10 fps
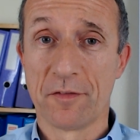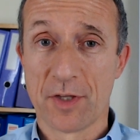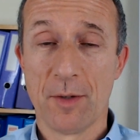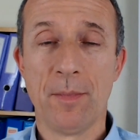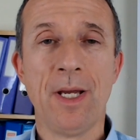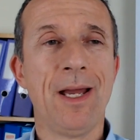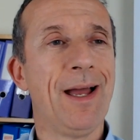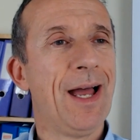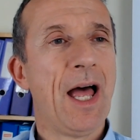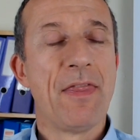for them,
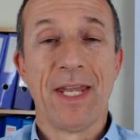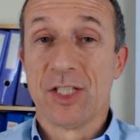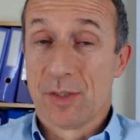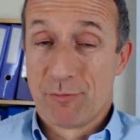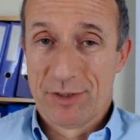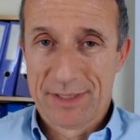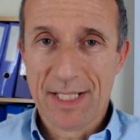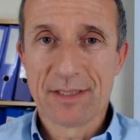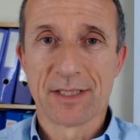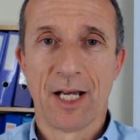then as a
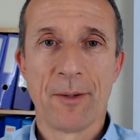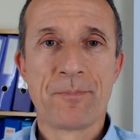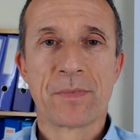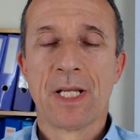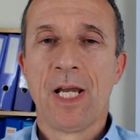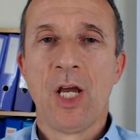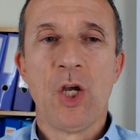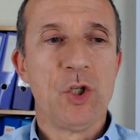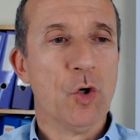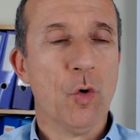presenter,
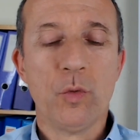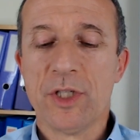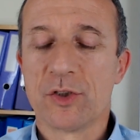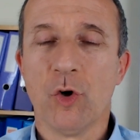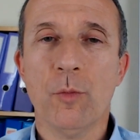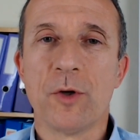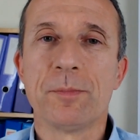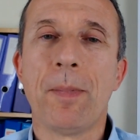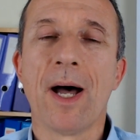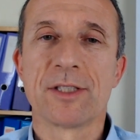your audience are
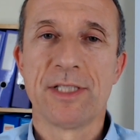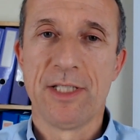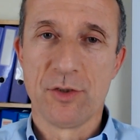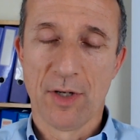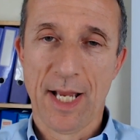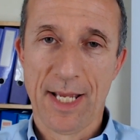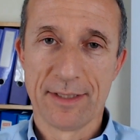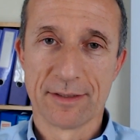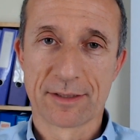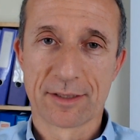almost putty in your
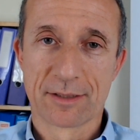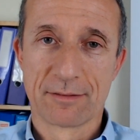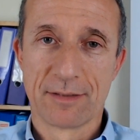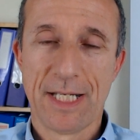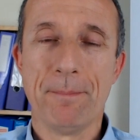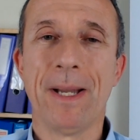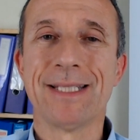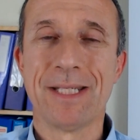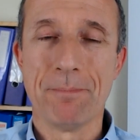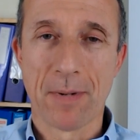hands. It
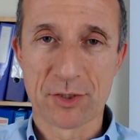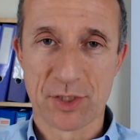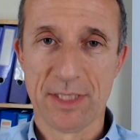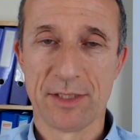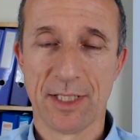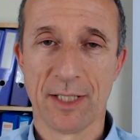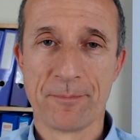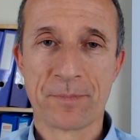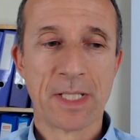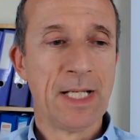makes it much easier.
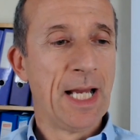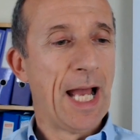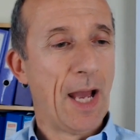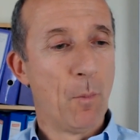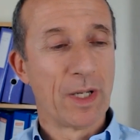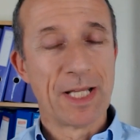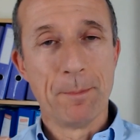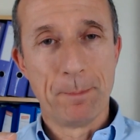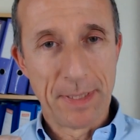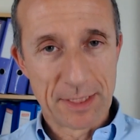And one of the
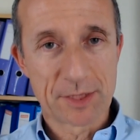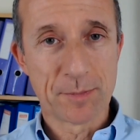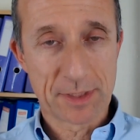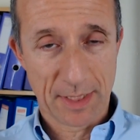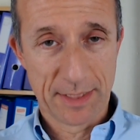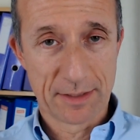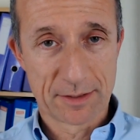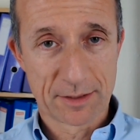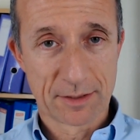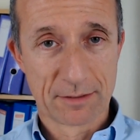biggest
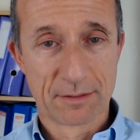mistakes